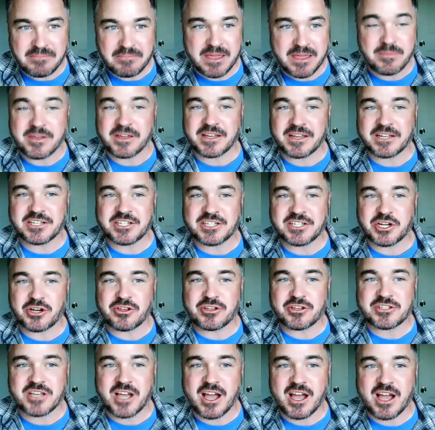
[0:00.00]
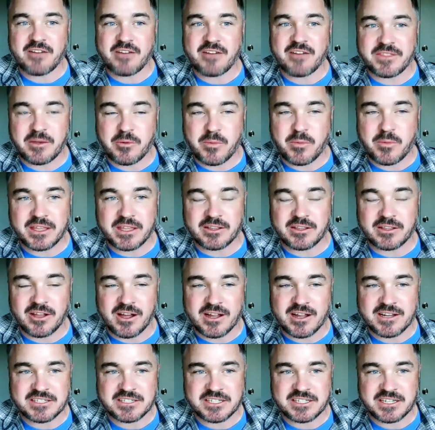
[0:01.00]
maybe you could show those off and then we can
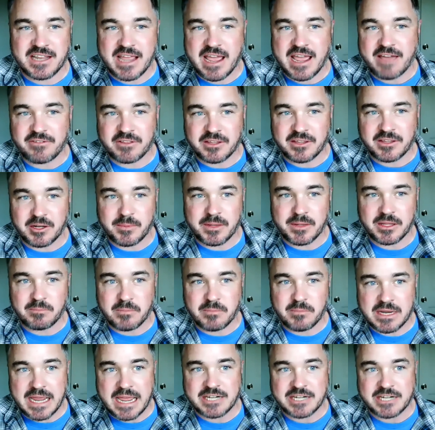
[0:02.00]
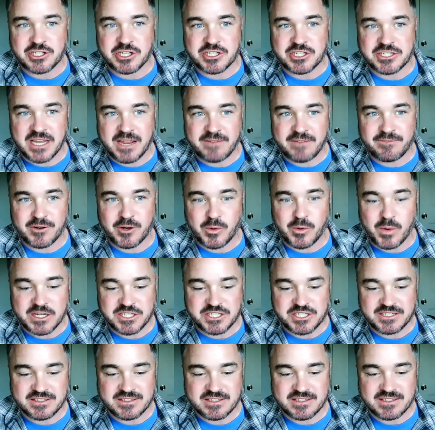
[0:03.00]
launch and have a little bit of my extra time for
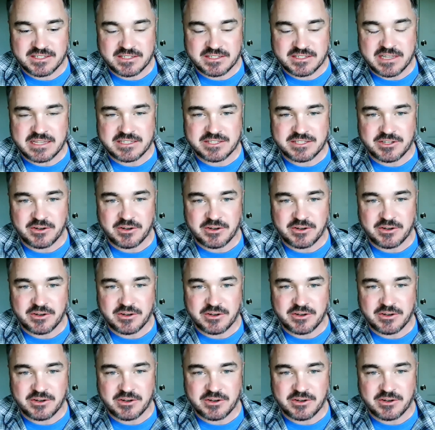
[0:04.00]
questions. Oh,